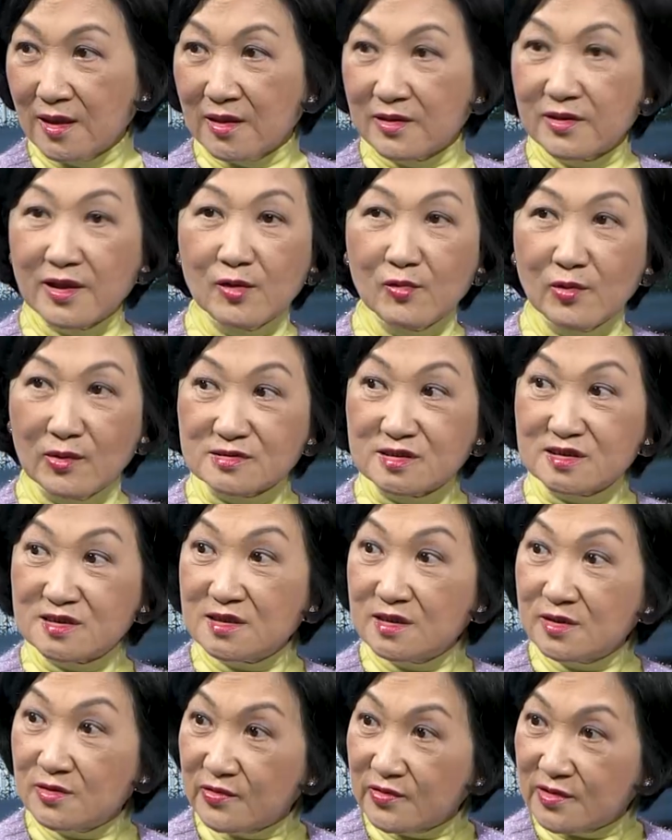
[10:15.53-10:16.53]
There were
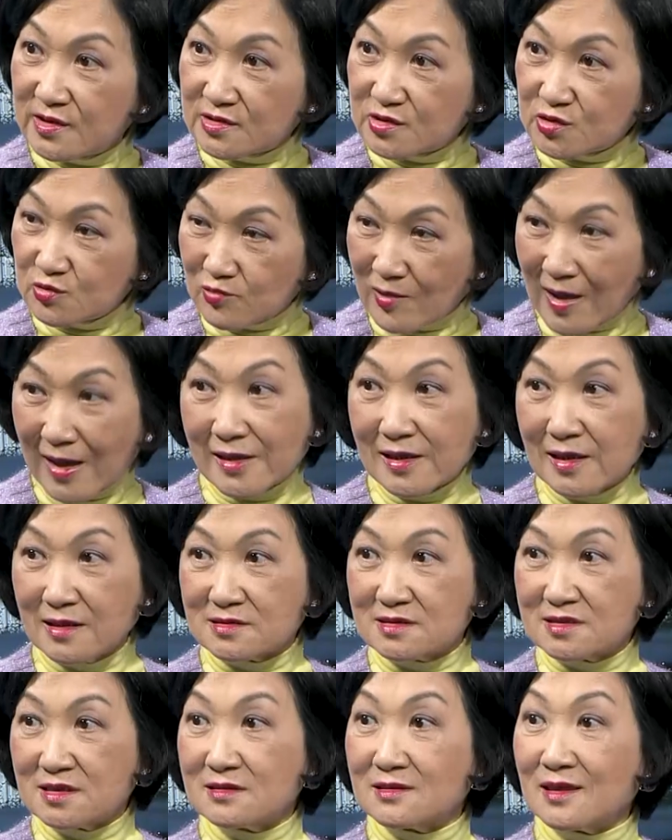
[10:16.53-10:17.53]
serious
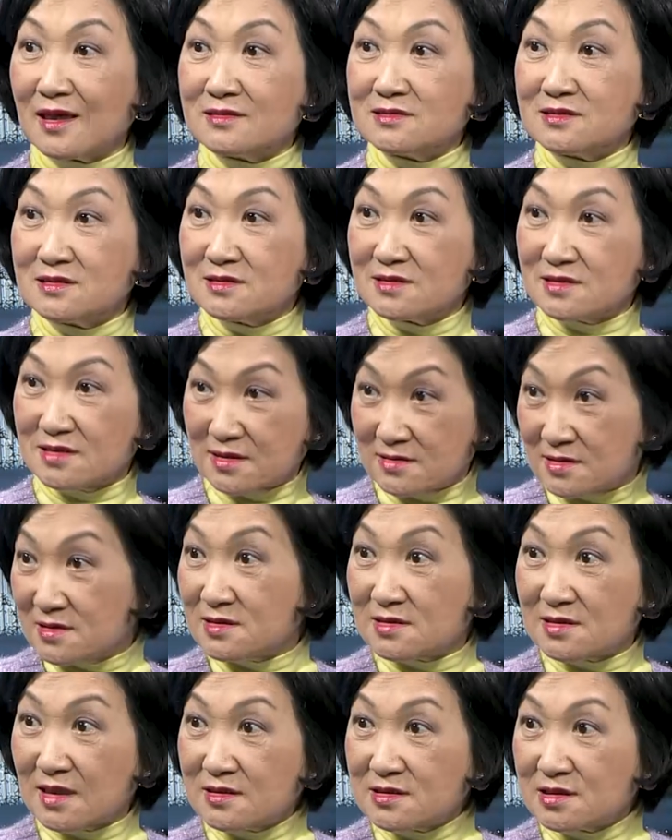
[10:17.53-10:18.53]
riots in
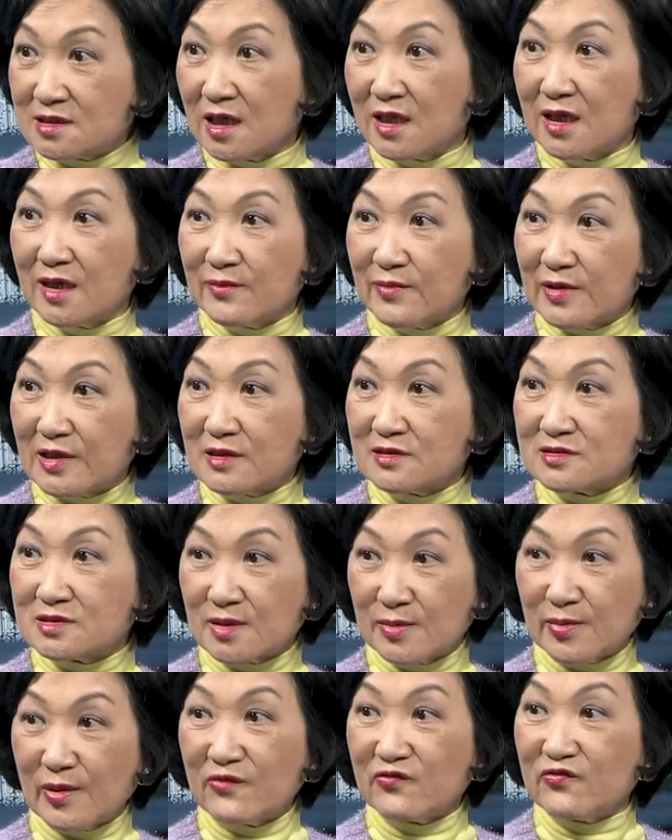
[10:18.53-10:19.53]
1966 because
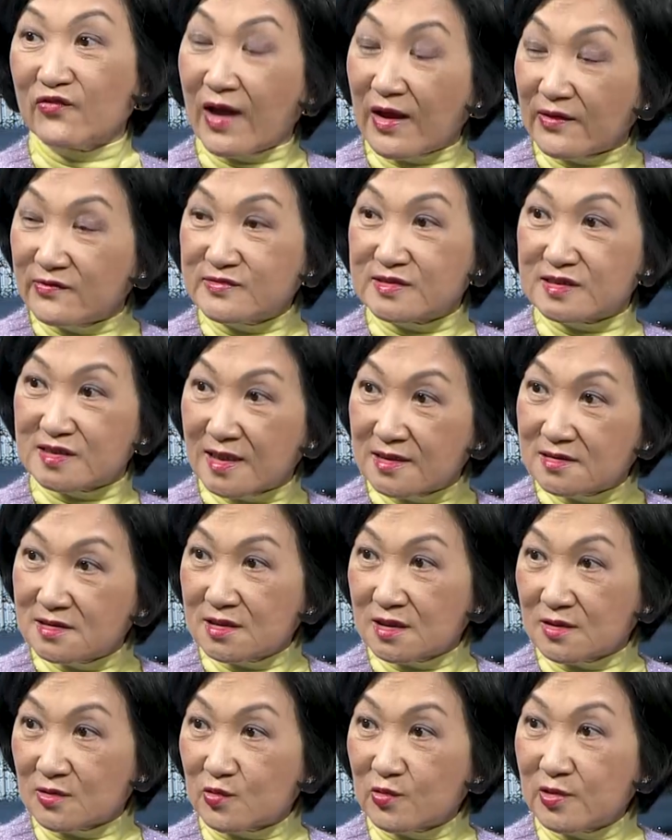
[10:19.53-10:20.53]
of a 5-cent
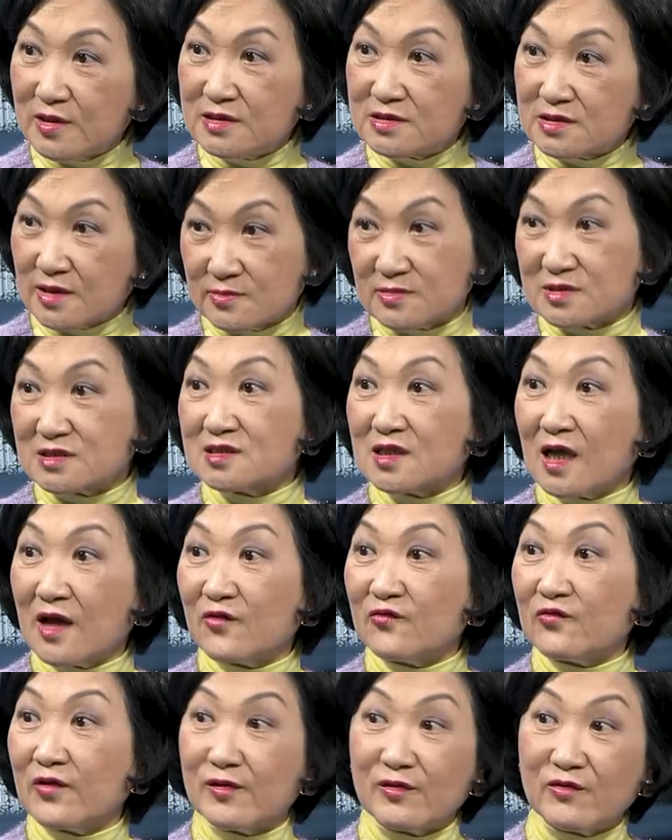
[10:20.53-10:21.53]
increase of the Star
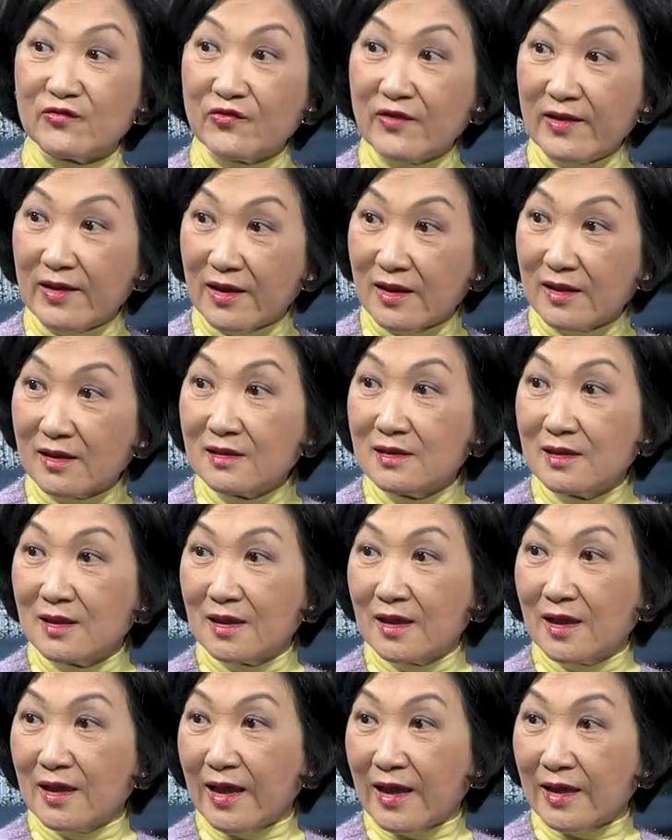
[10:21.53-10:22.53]
Ferry fare,
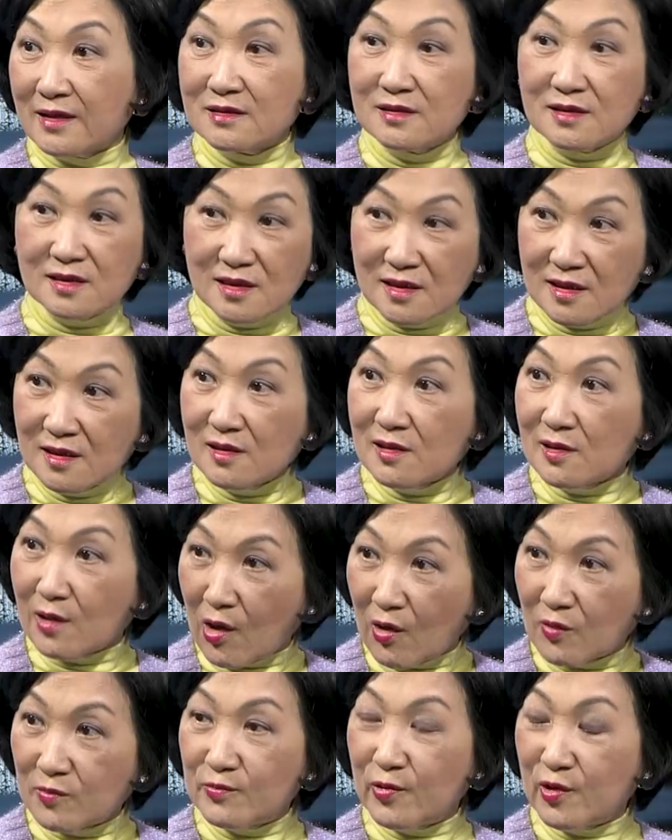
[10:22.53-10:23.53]
and
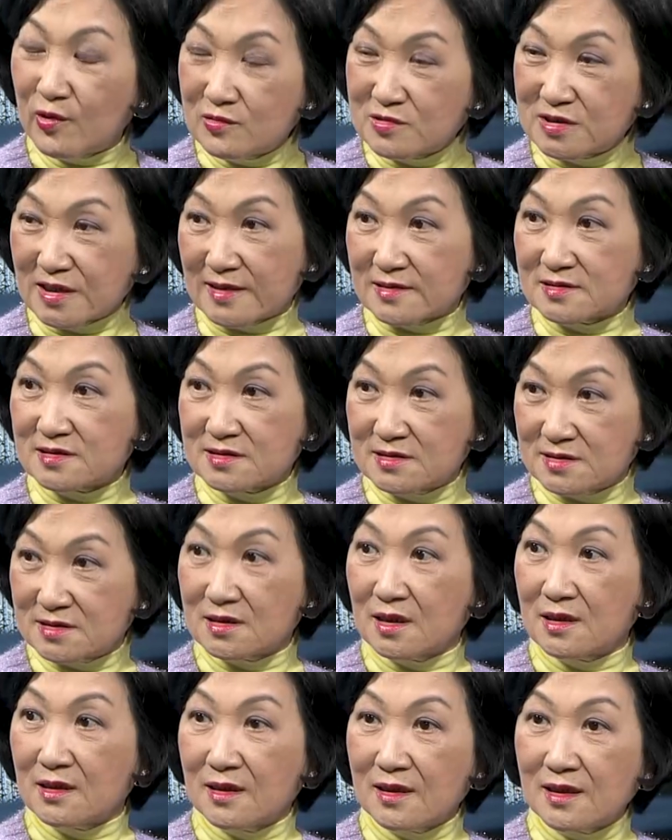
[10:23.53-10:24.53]
year-long protests
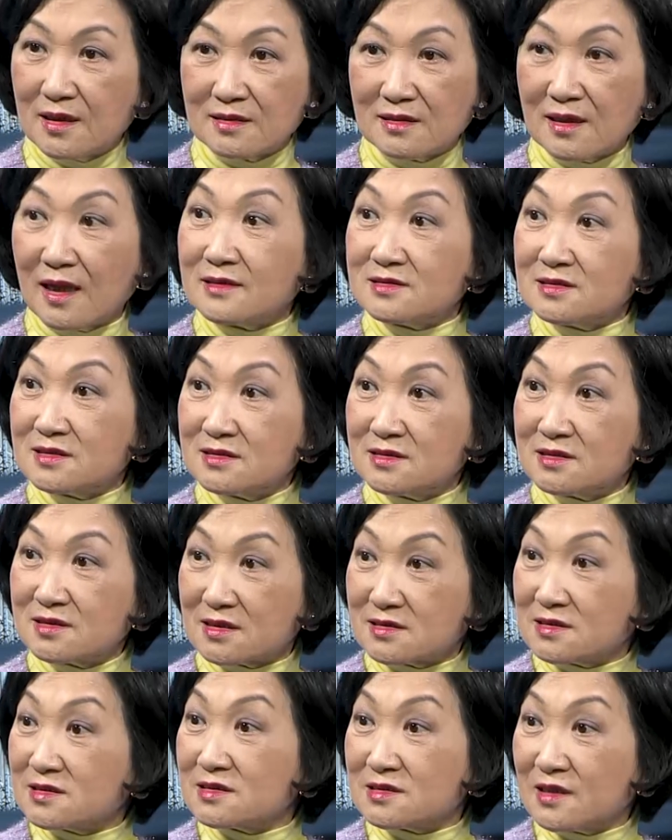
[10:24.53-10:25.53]
in
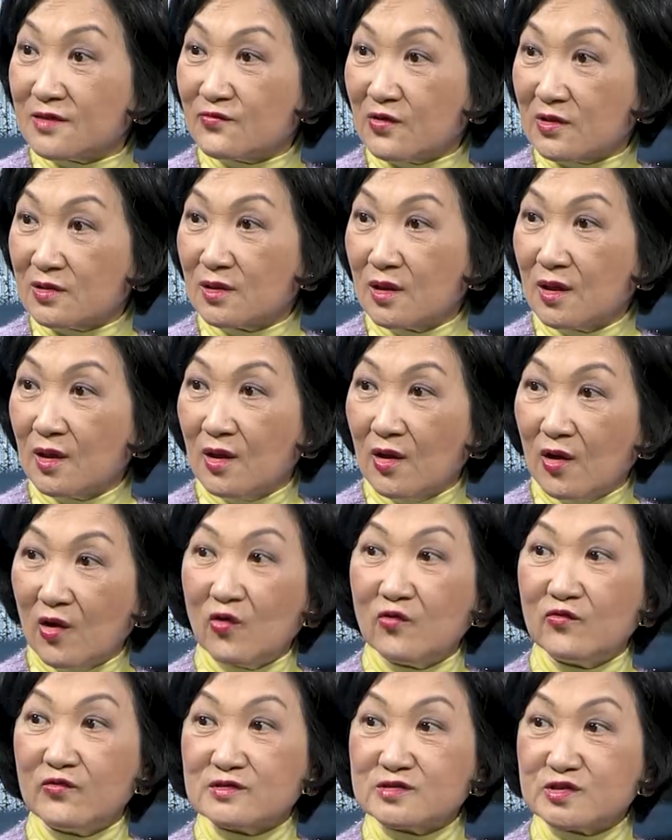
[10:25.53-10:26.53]
1967
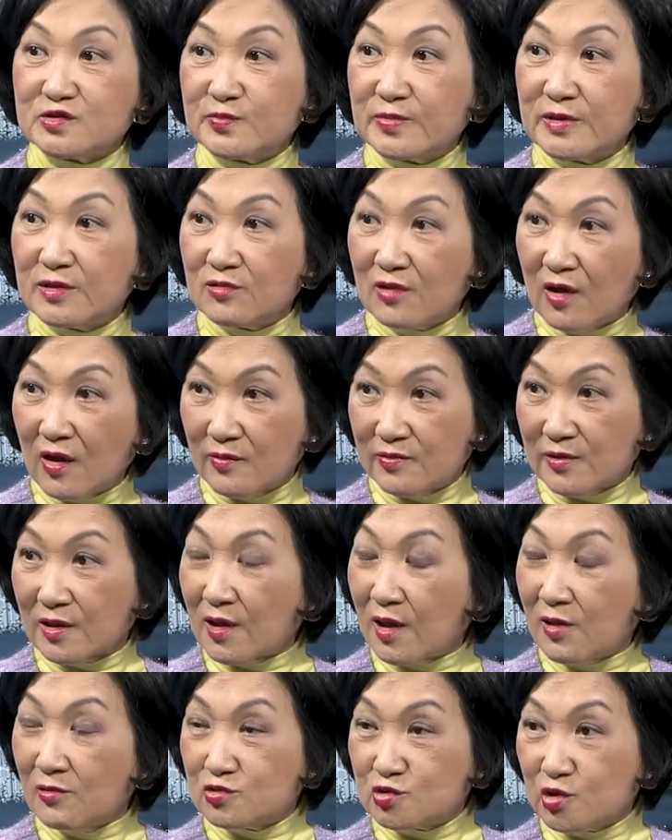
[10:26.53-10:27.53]
over spill of the
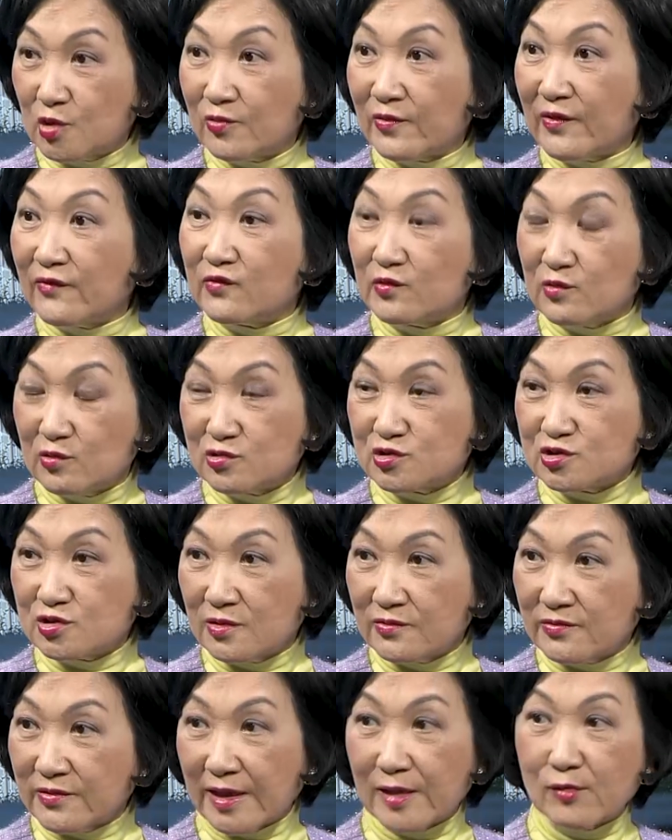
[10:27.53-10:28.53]
Cultural
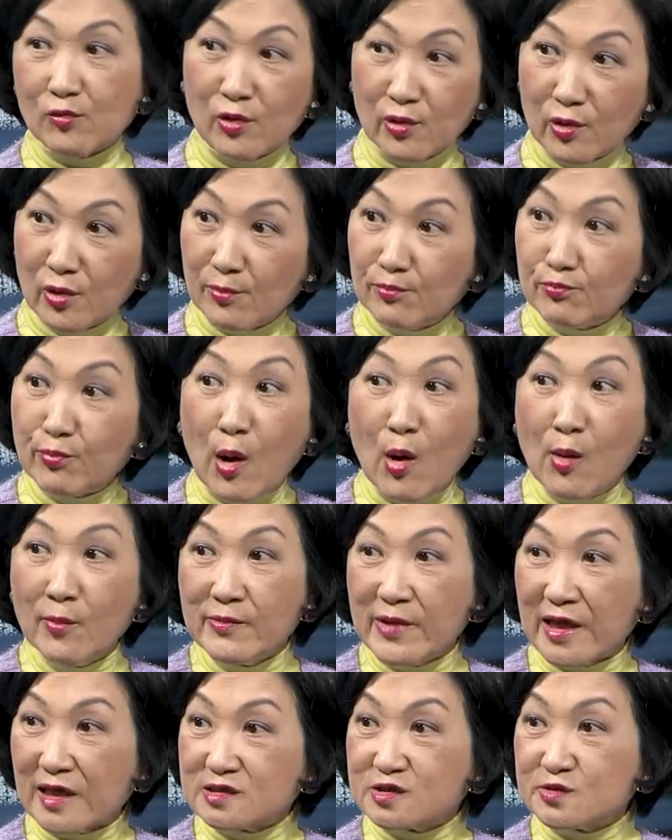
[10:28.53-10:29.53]
Revolution. There were
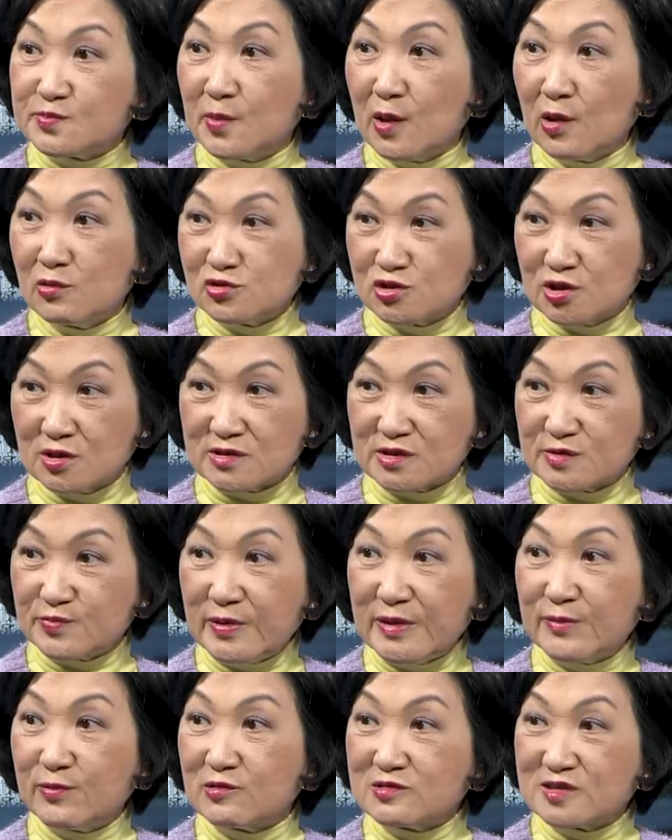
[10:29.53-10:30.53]
bomb explosions,
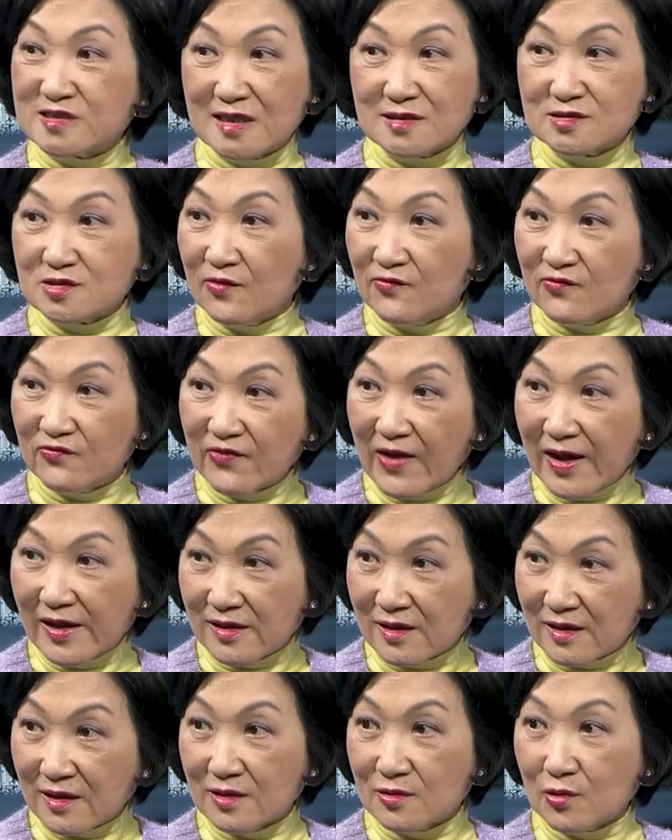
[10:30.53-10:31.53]
people set on
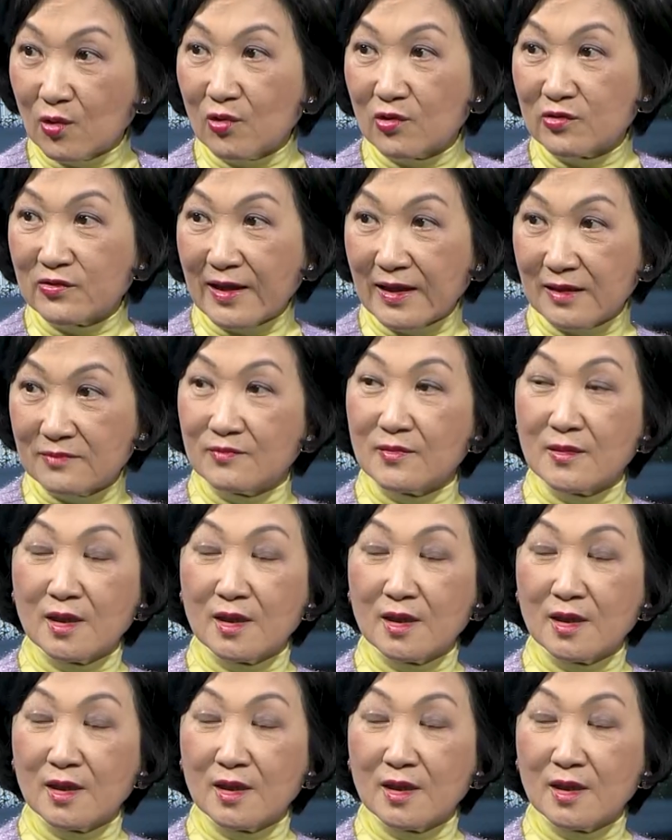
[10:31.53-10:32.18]
fire and all that.